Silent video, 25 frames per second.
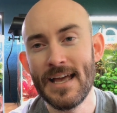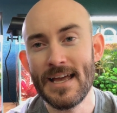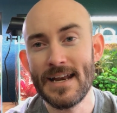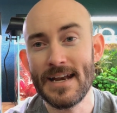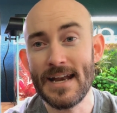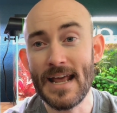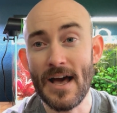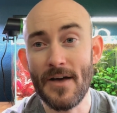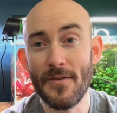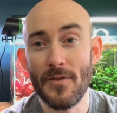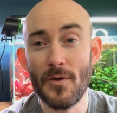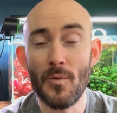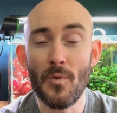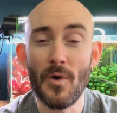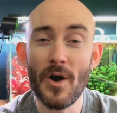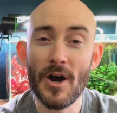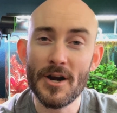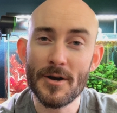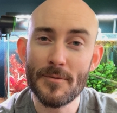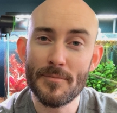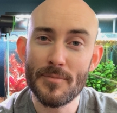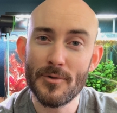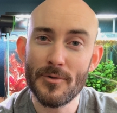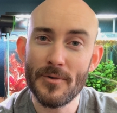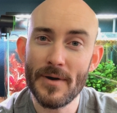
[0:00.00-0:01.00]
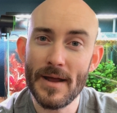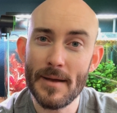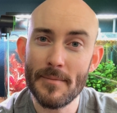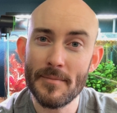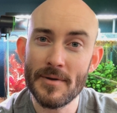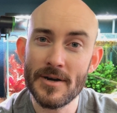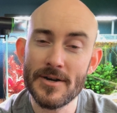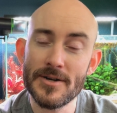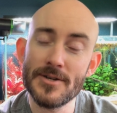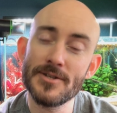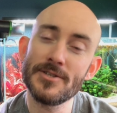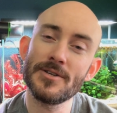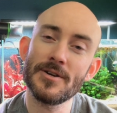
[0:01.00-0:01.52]
Now the water
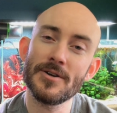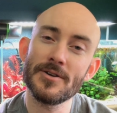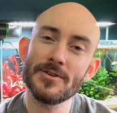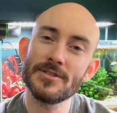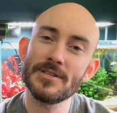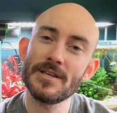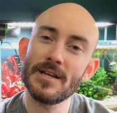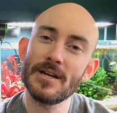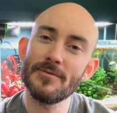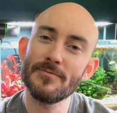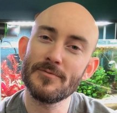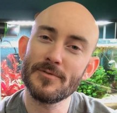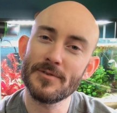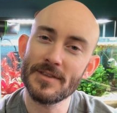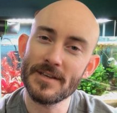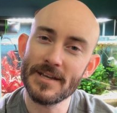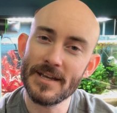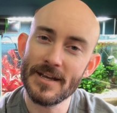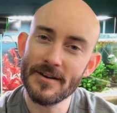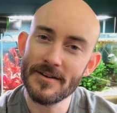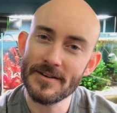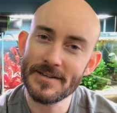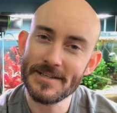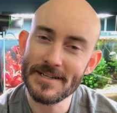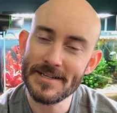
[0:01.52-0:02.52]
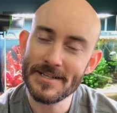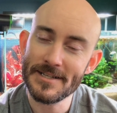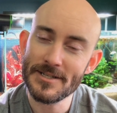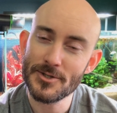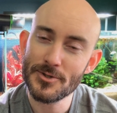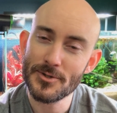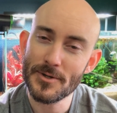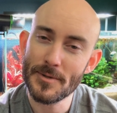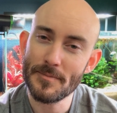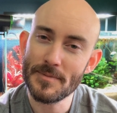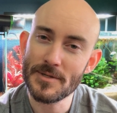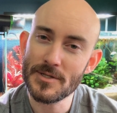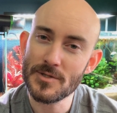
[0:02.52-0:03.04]
parameters are set up for the Caridina
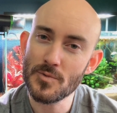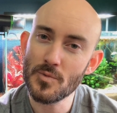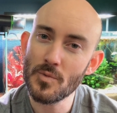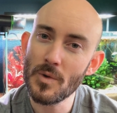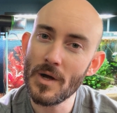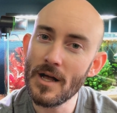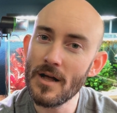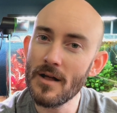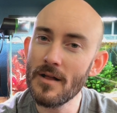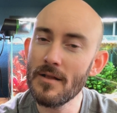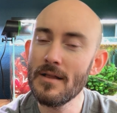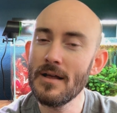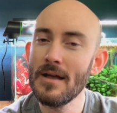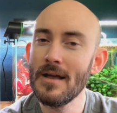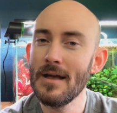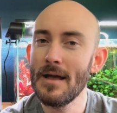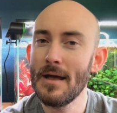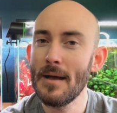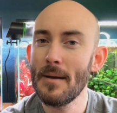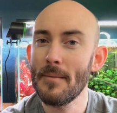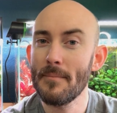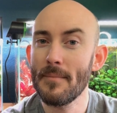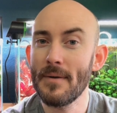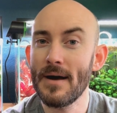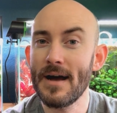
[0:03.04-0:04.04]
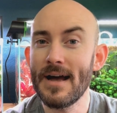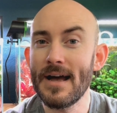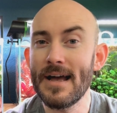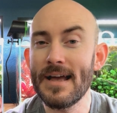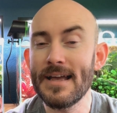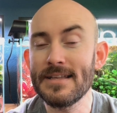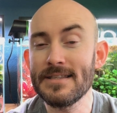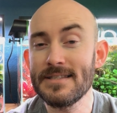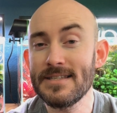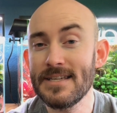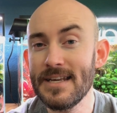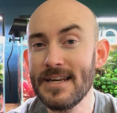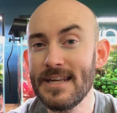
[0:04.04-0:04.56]
shrimp as well. My
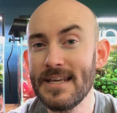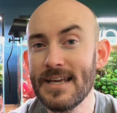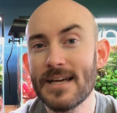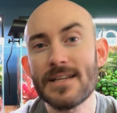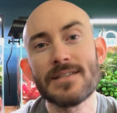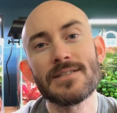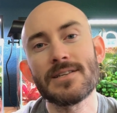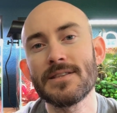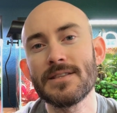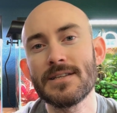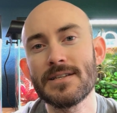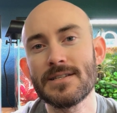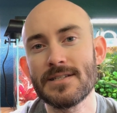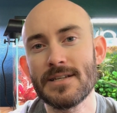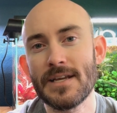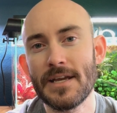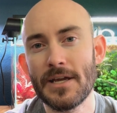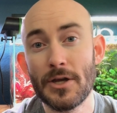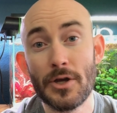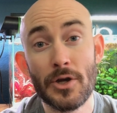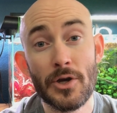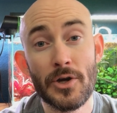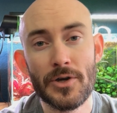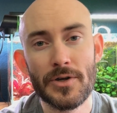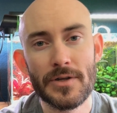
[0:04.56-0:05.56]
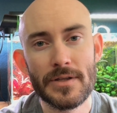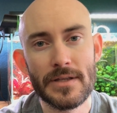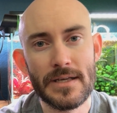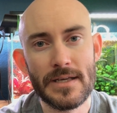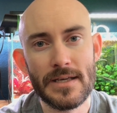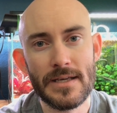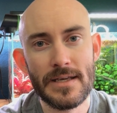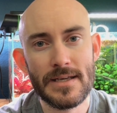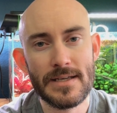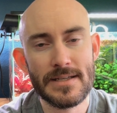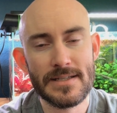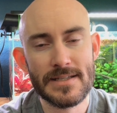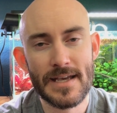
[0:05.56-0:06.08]
TDS on this tank
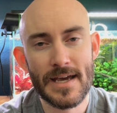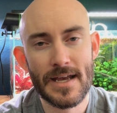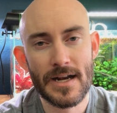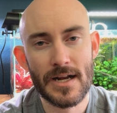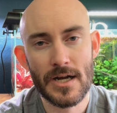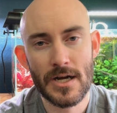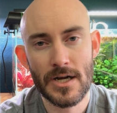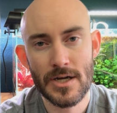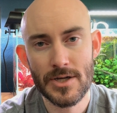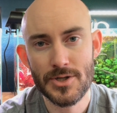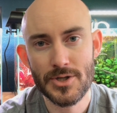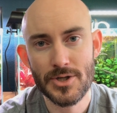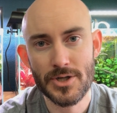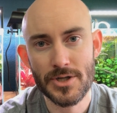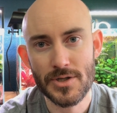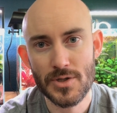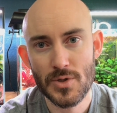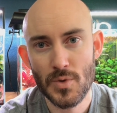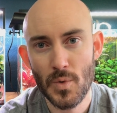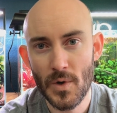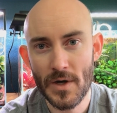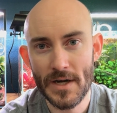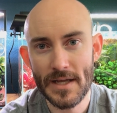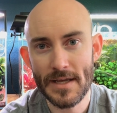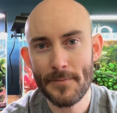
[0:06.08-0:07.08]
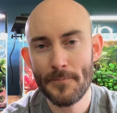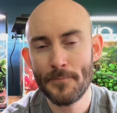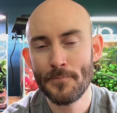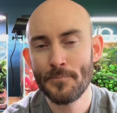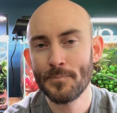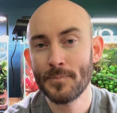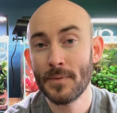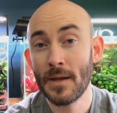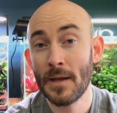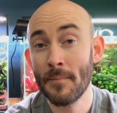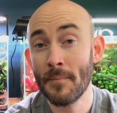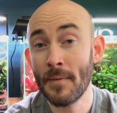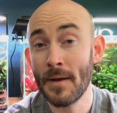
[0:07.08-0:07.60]
currently is at 120.
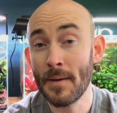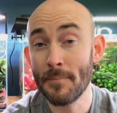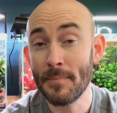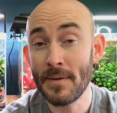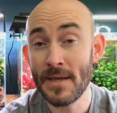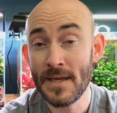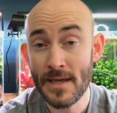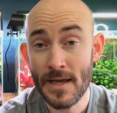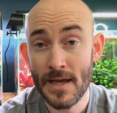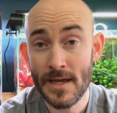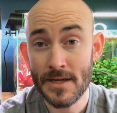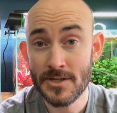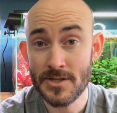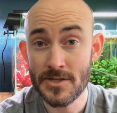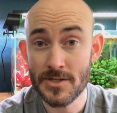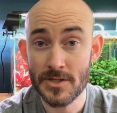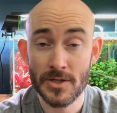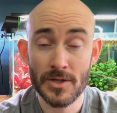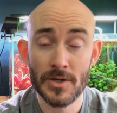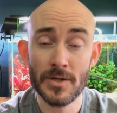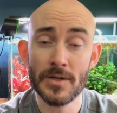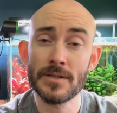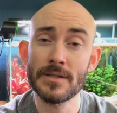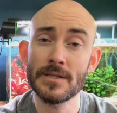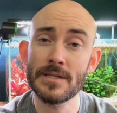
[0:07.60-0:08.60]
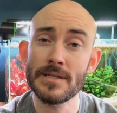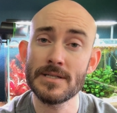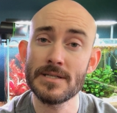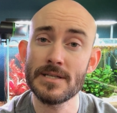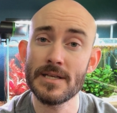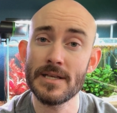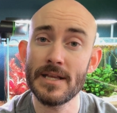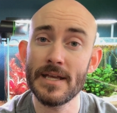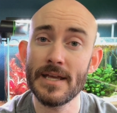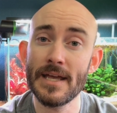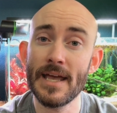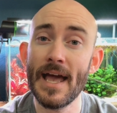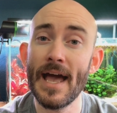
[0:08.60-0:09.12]
My pH is currently
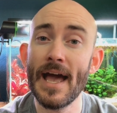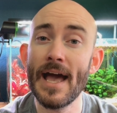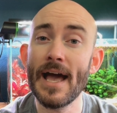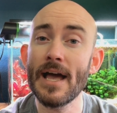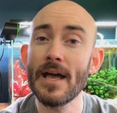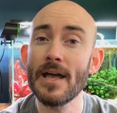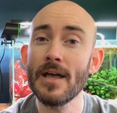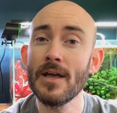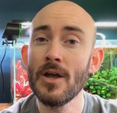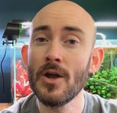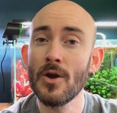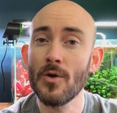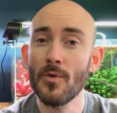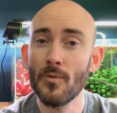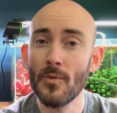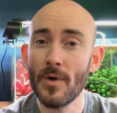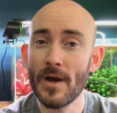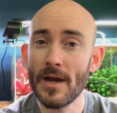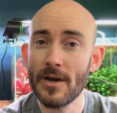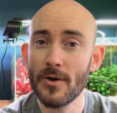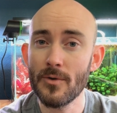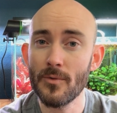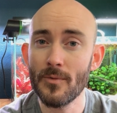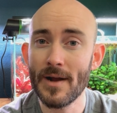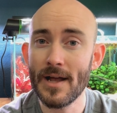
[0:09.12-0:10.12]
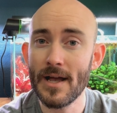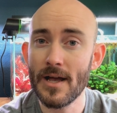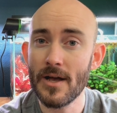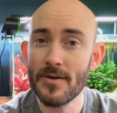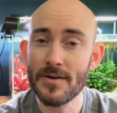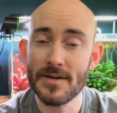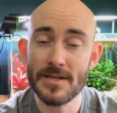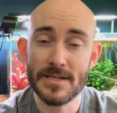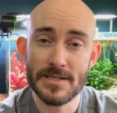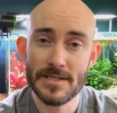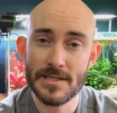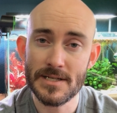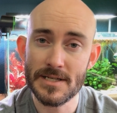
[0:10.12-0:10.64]
sitting at right around
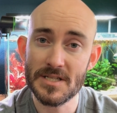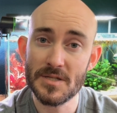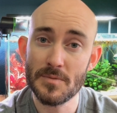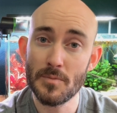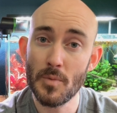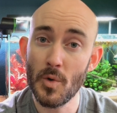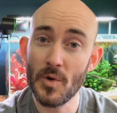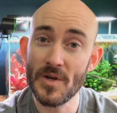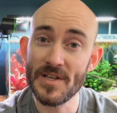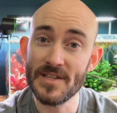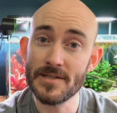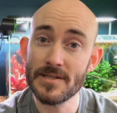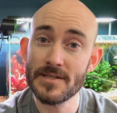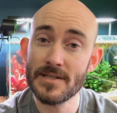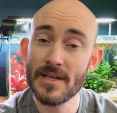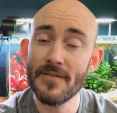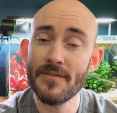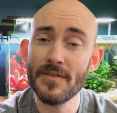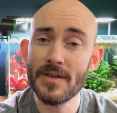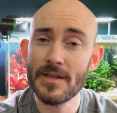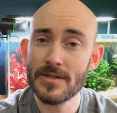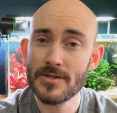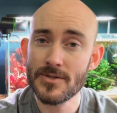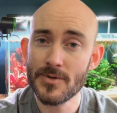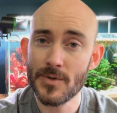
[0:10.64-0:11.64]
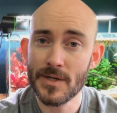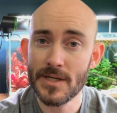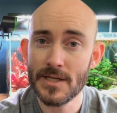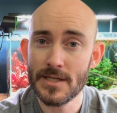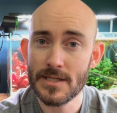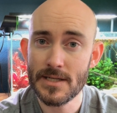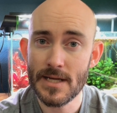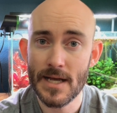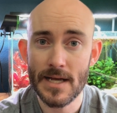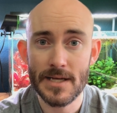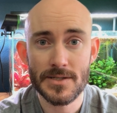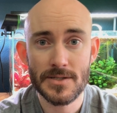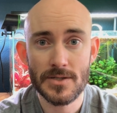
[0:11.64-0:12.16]
6.7. So I did
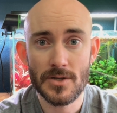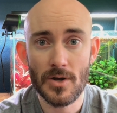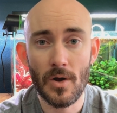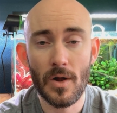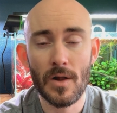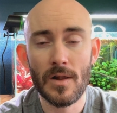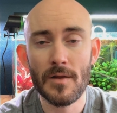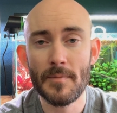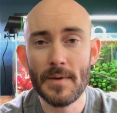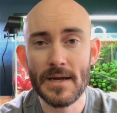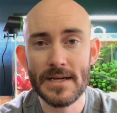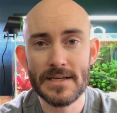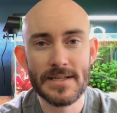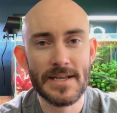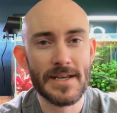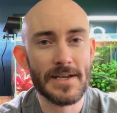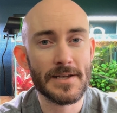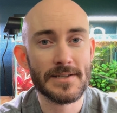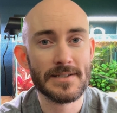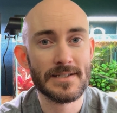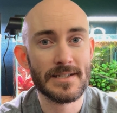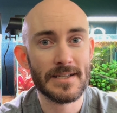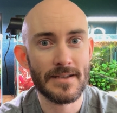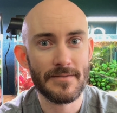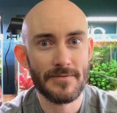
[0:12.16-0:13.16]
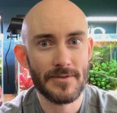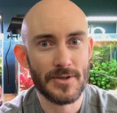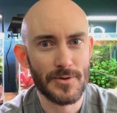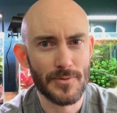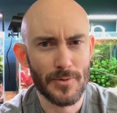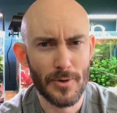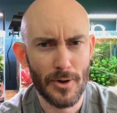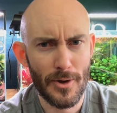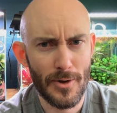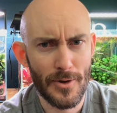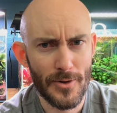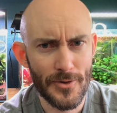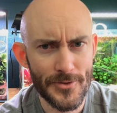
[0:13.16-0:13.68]
test all of my tanks to give you
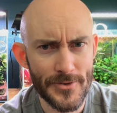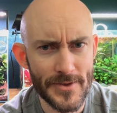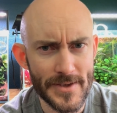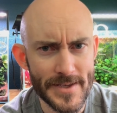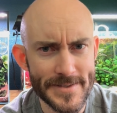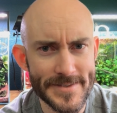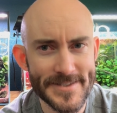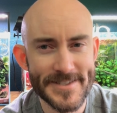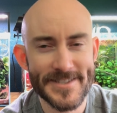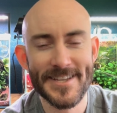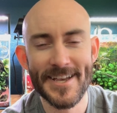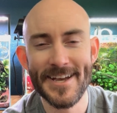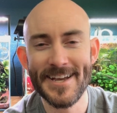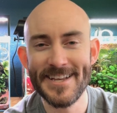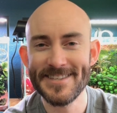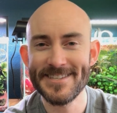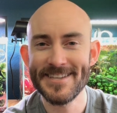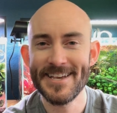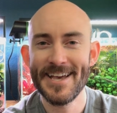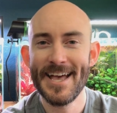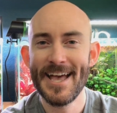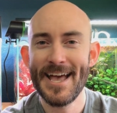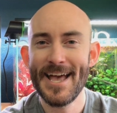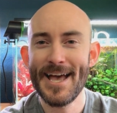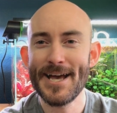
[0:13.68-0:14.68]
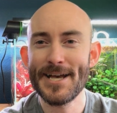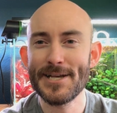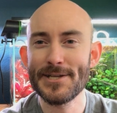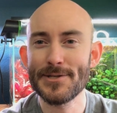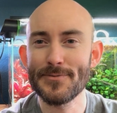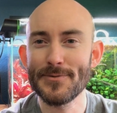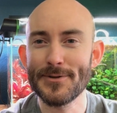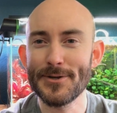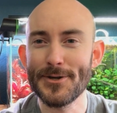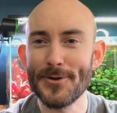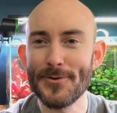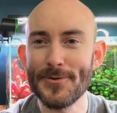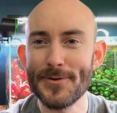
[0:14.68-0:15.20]
all the insight as
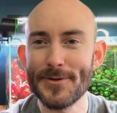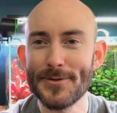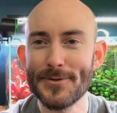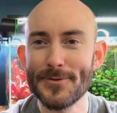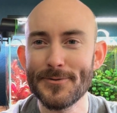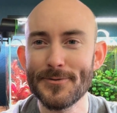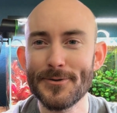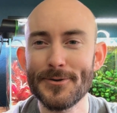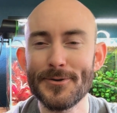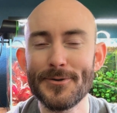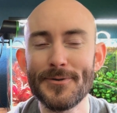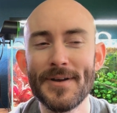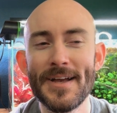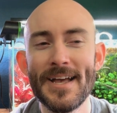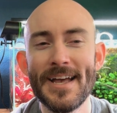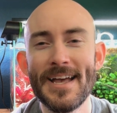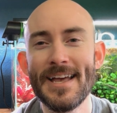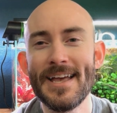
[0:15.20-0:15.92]
we're going through.